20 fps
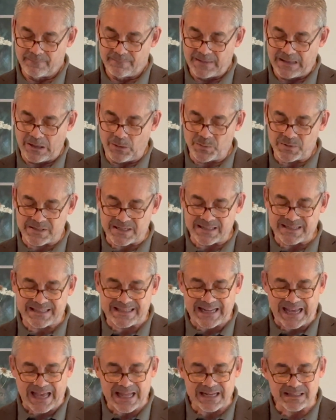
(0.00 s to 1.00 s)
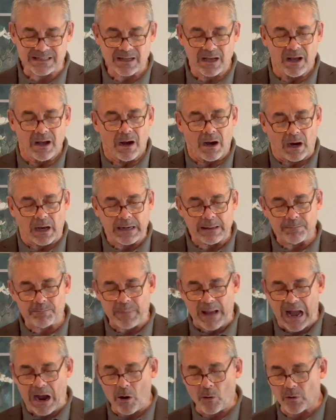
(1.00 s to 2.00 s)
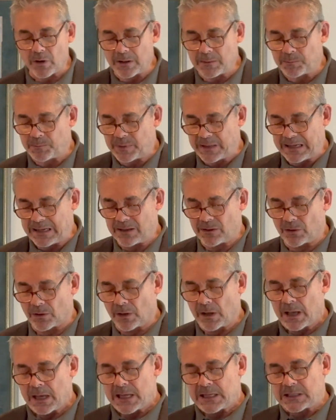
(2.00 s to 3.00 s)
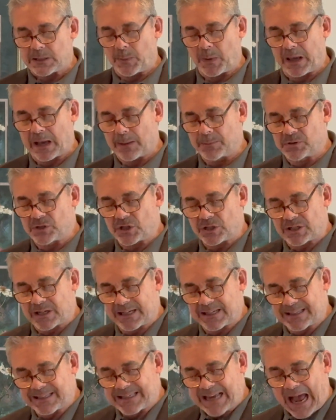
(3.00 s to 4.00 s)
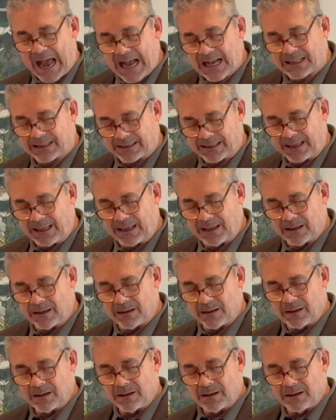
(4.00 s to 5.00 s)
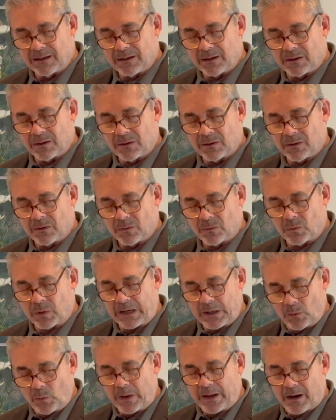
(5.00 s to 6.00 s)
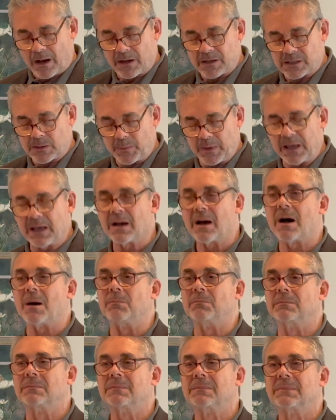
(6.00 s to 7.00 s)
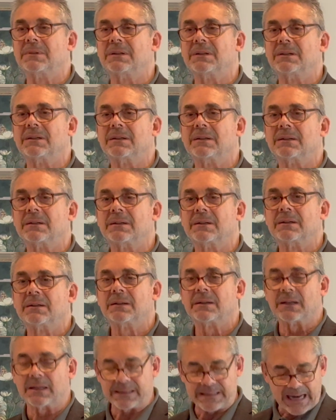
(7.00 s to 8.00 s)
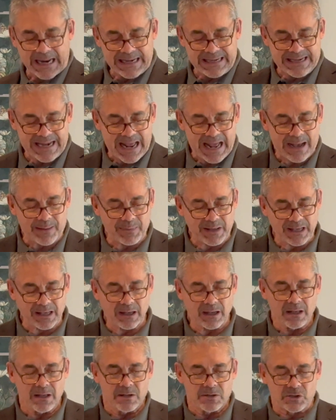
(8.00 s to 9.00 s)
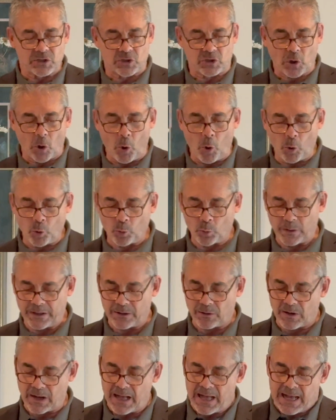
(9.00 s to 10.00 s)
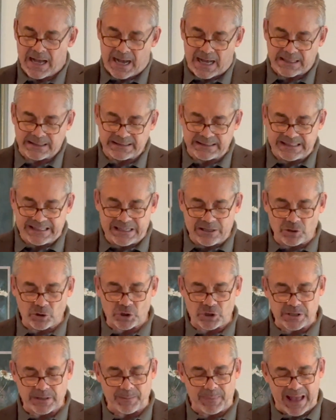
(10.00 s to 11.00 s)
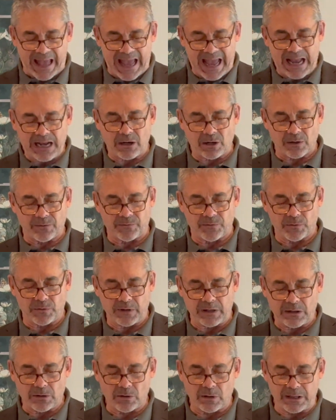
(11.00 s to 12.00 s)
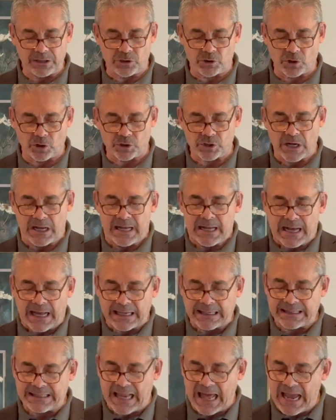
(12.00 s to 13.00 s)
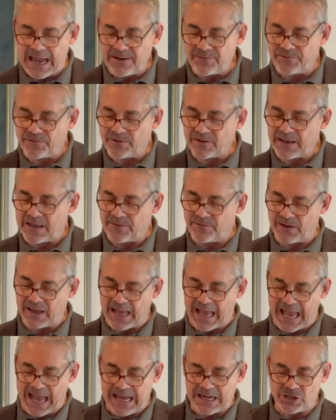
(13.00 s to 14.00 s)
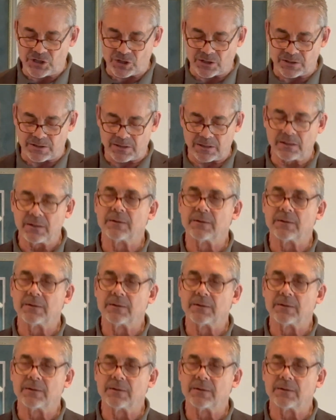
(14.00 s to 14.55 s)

He was intent on empowering Peter to become just exactly what he went on to become. A dynamic soul winner, a leadership anchor for the early church, a life-giving agent